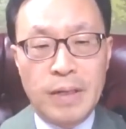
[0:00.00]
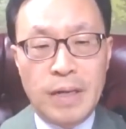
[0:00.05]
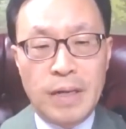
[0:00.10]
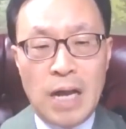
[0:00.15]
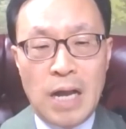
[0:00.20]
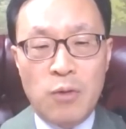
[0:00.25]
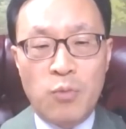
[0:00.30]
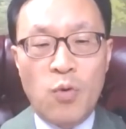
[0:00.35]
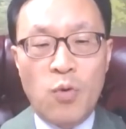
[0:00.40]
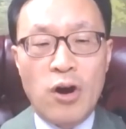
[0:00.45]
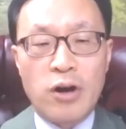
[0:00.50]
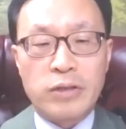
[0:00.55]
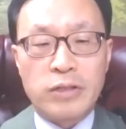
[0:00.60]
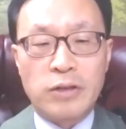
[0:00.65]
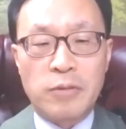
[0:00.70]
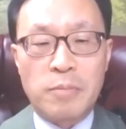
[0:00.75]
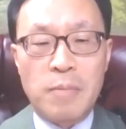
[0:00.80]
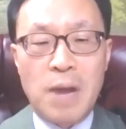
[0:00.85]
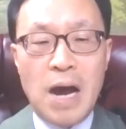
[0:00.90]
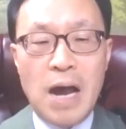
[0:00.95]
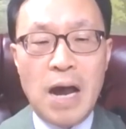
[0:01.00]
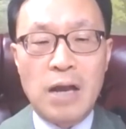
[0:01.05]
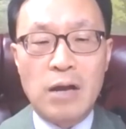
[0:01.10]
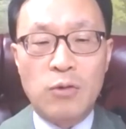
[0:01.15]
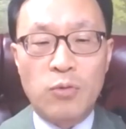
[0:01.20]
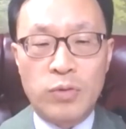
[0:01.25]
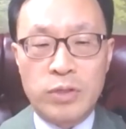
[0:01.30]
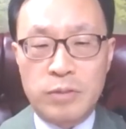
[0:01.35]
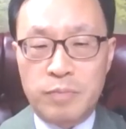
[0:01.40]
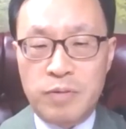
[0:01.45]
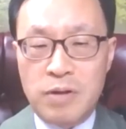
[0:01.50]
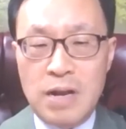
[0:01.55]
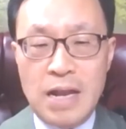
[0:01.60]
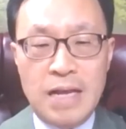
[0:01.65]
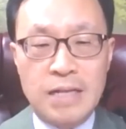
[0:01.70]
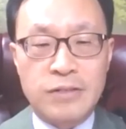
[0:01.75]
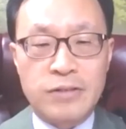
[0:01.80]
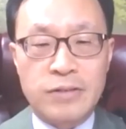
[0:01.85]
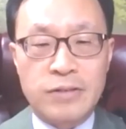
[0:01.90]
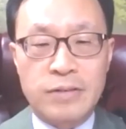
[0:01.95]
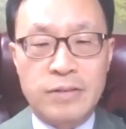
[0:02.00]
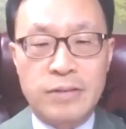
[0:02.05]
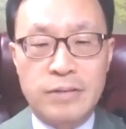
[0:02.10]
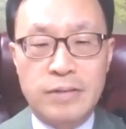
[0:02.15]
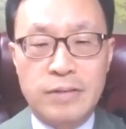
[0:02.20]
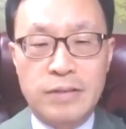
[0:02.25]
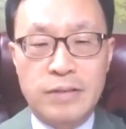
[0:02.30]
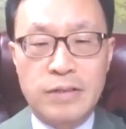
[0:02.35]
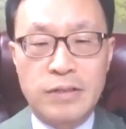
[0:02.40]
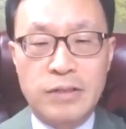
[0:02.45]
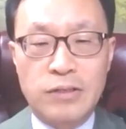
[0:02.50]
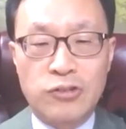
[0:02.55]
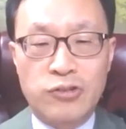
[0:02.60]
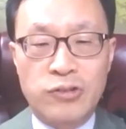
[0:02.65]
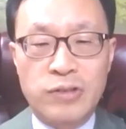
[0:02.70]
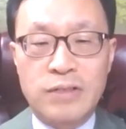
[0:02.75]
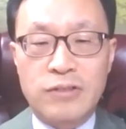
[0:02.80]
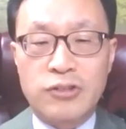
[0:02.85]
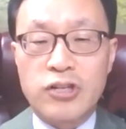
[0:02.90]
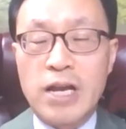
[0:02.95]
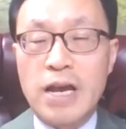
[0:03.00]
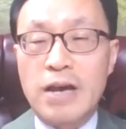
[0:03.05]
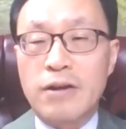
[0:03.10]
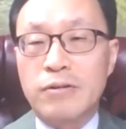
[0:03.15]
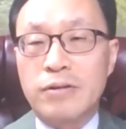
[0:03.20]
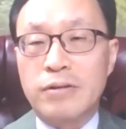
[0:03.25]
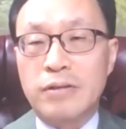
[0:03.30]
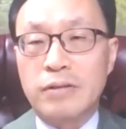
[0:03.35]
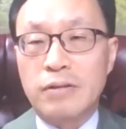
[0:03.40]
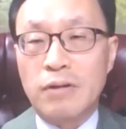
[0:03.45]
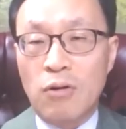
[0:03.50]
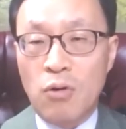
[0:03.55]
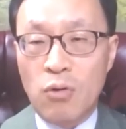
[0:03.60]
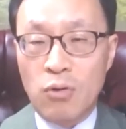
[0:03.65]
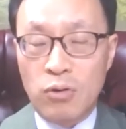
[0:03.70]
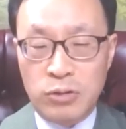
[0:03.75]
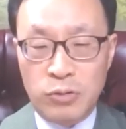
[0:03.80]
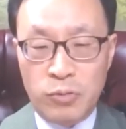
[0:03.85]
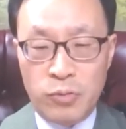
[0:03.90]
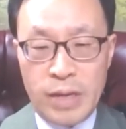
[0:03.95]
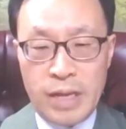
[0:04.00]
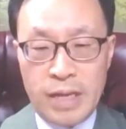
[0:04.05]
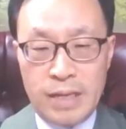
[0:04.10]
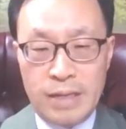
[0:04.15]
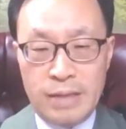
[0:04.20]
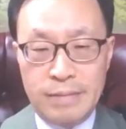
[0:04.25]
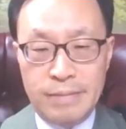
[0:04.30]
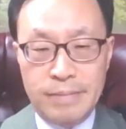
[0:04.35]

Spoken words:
I walked a mile with pleasure, she chattered all the way,